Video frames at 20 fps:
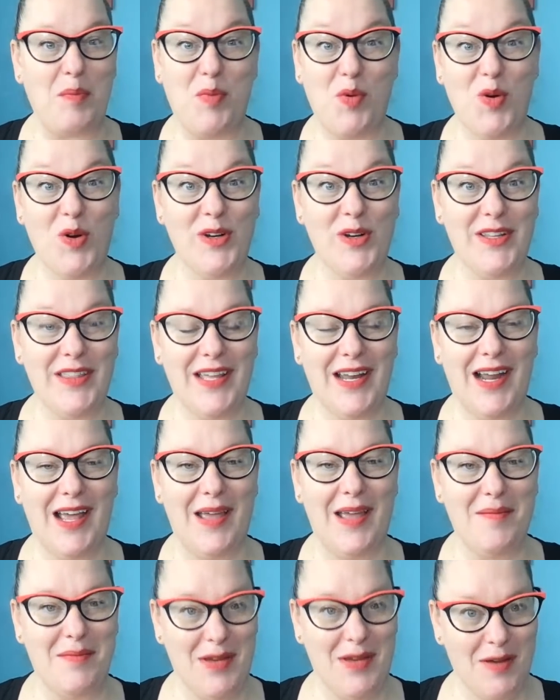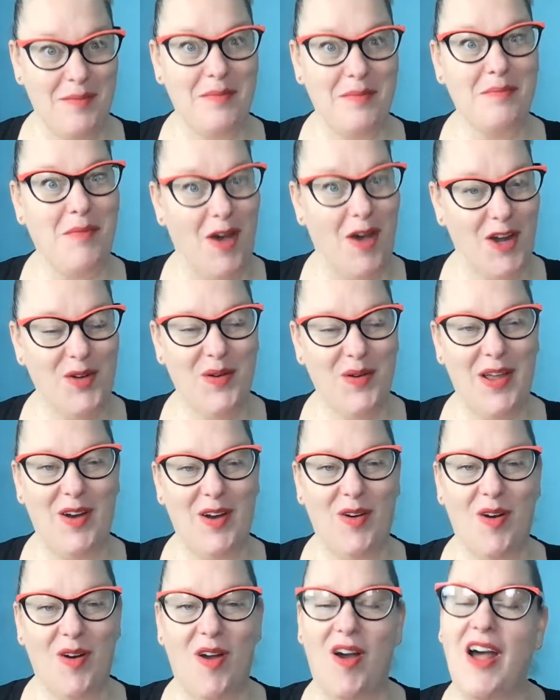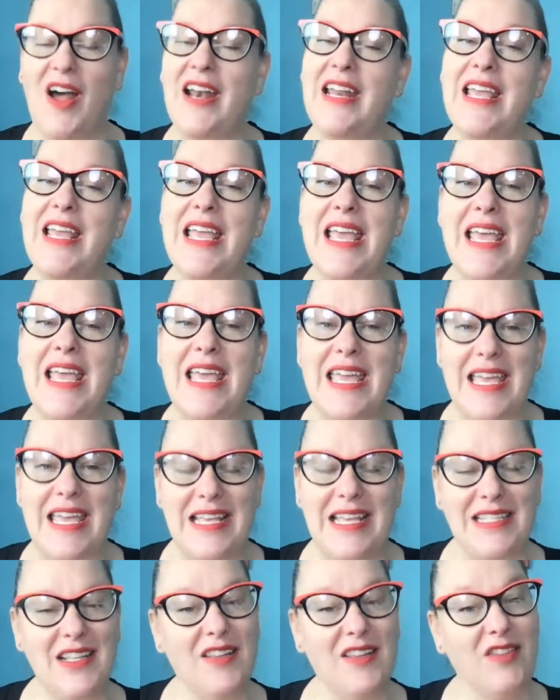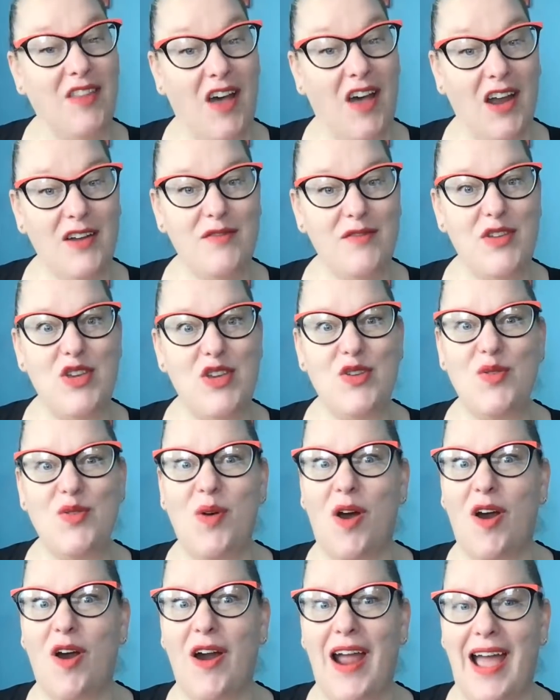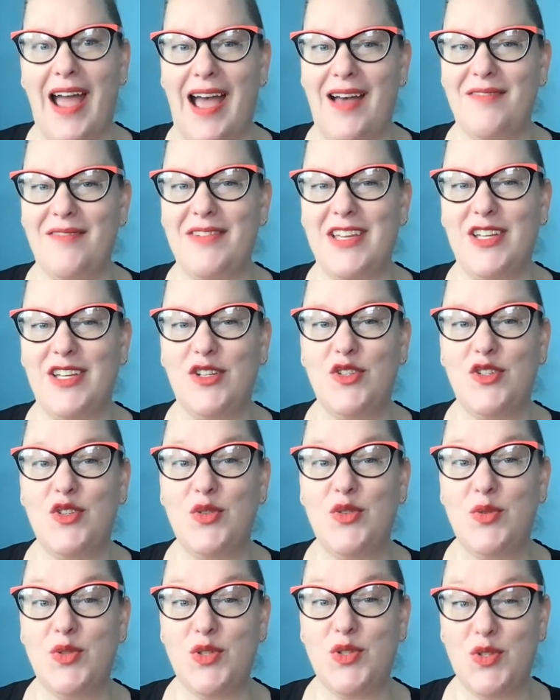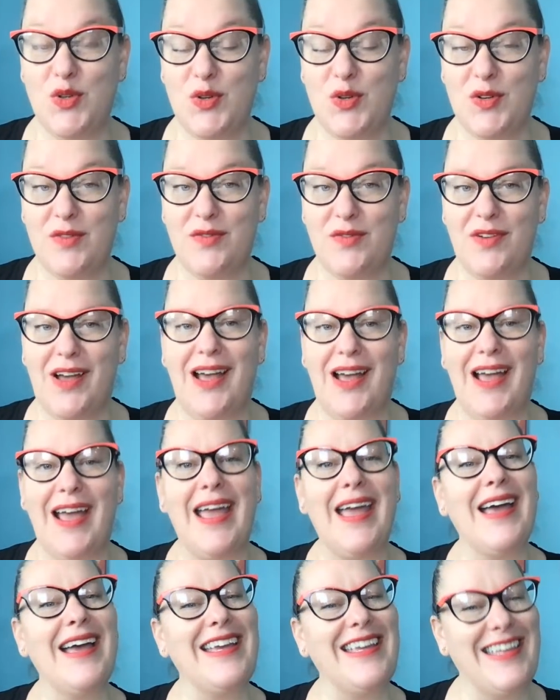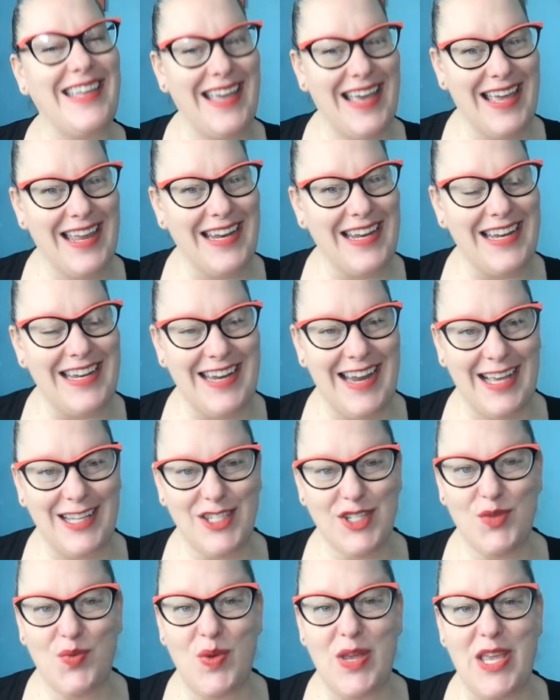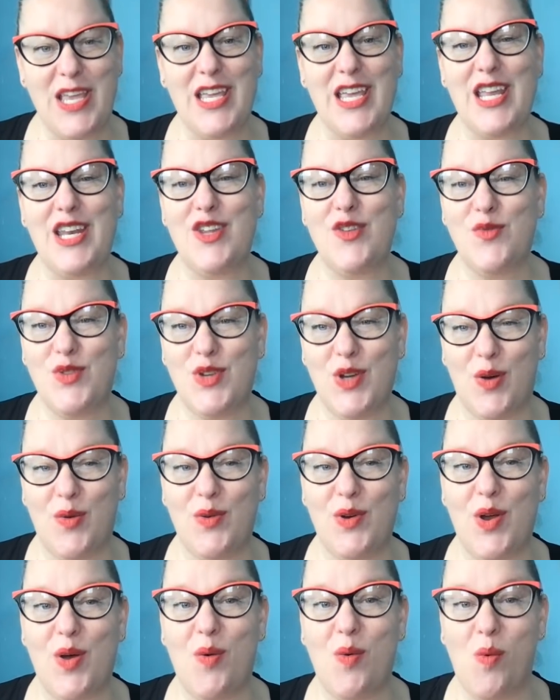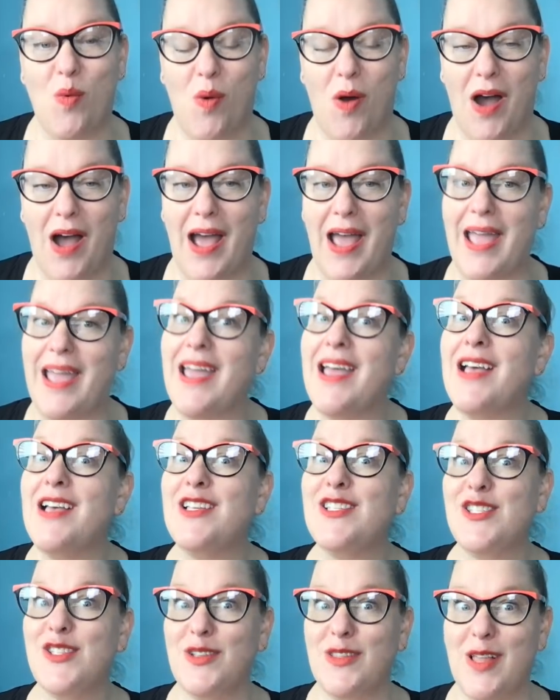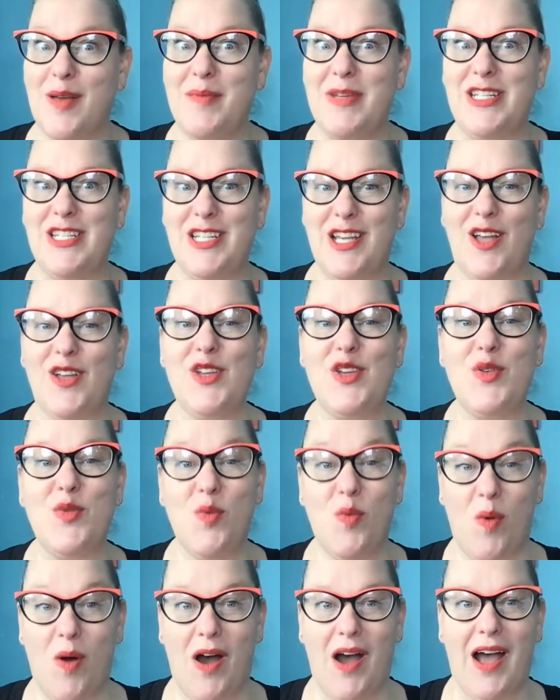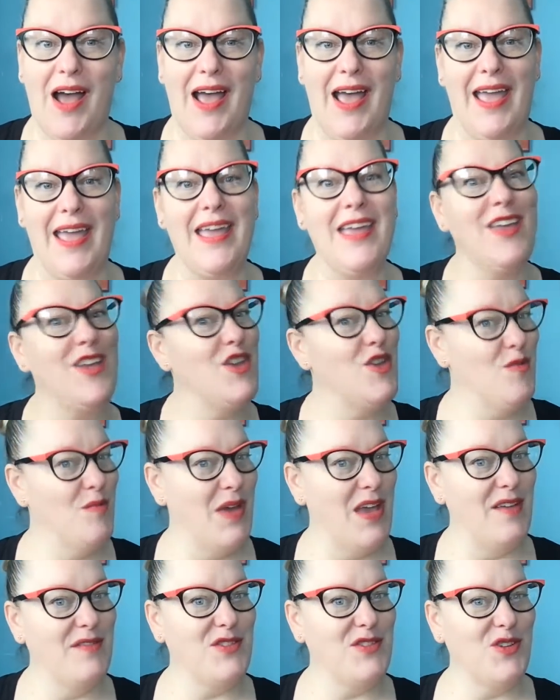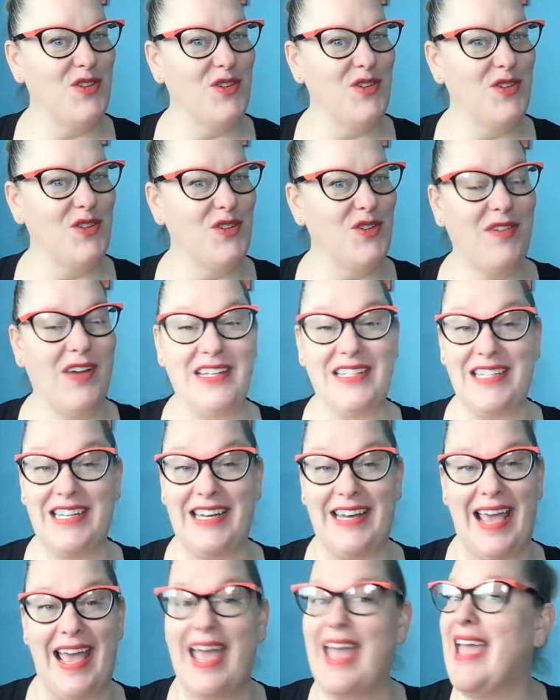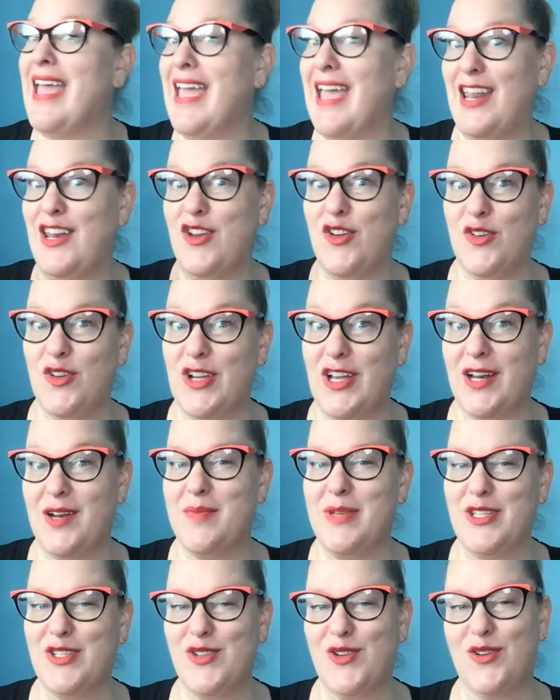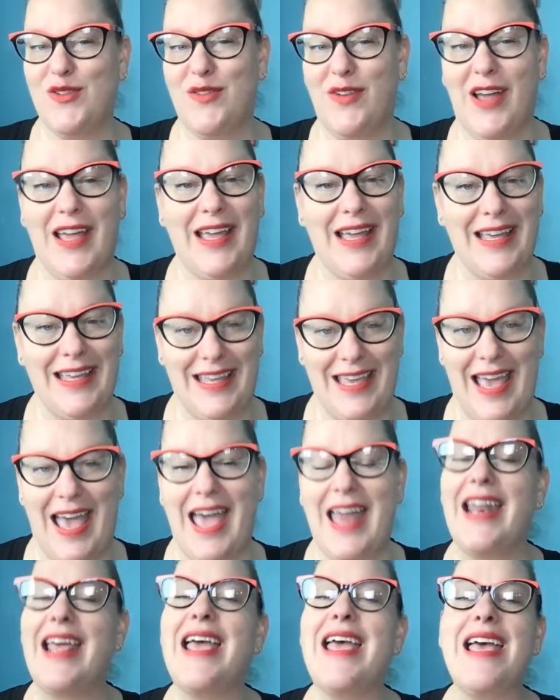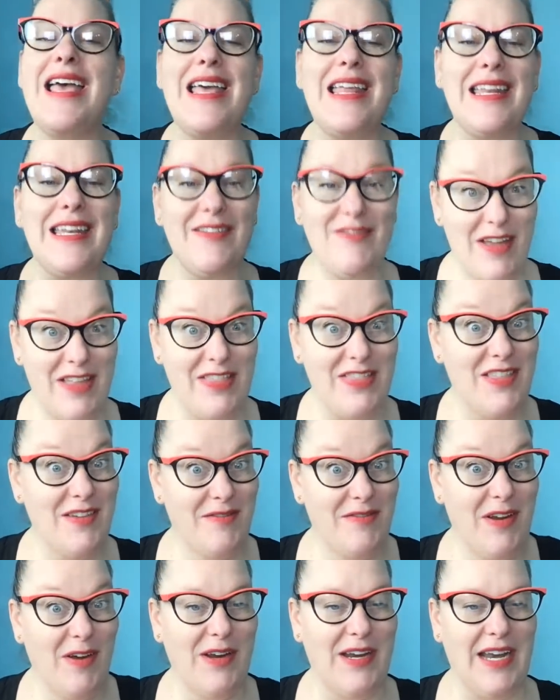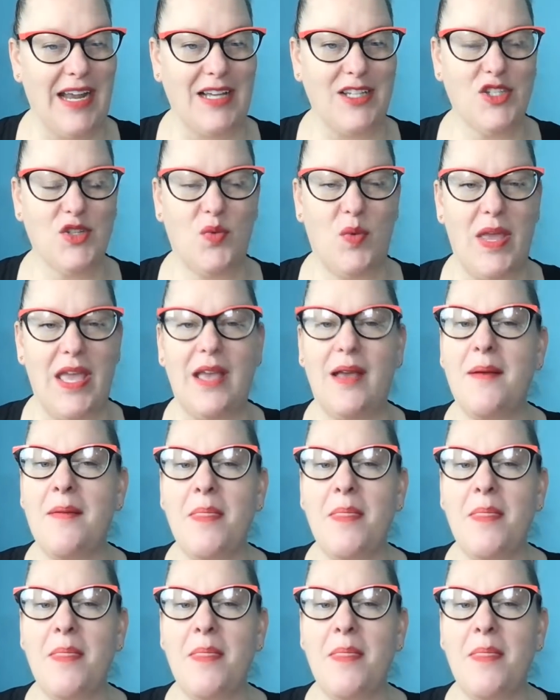board that I'm a moderator on, is a lot of you are having to certify again next week and you don't know why. So let me tell you why you may have certified today and you're going to be certifying again the very next week.